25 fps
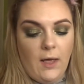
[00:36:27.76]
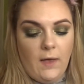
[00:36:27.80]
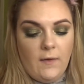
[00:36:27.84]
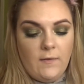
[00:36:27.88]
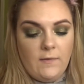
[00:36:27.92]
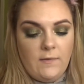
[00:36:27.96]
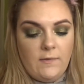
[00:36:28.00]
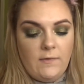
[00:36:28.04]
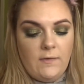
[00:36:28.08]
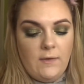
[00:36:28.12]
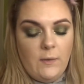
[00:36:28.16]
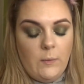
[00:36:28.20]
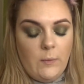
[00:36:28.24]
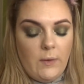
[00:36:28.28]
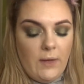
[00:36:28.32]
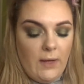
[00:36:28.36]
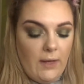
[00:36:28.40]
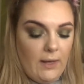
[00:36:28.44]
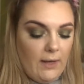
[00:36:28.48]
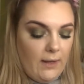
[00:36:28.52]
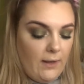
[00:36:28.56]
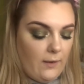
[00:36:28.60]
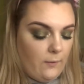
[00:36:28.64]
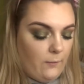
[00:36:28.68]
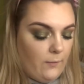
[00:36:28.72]
Silk
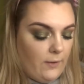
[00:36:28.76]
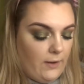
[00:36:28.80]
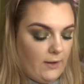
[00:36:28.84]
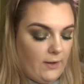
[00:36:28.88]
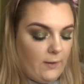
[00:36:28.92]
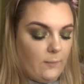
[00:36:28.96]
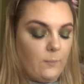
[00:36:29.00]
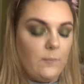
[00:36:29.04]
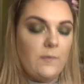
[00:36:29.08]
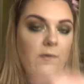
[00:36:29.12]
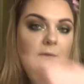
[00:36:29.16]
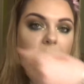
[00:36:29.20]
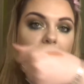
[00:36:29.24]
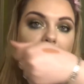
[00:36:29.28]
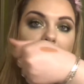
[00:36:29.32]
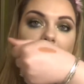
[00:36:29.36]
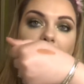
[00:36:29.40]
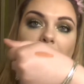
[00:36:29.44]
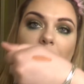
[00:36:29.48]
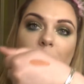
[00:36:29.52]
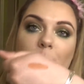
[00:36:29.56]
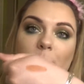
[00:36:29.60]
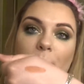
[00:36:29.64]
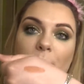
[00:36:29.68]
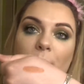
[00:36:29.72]
Liquid
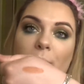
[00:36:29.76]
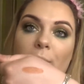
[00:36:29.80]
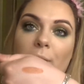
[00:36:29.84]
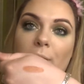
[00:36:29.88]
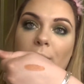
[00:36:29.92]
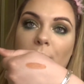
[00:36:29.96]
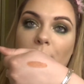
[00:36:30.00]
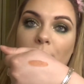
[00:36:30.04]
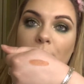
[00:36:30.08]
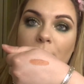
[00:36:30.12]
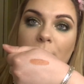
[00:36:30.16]
Lipstick, but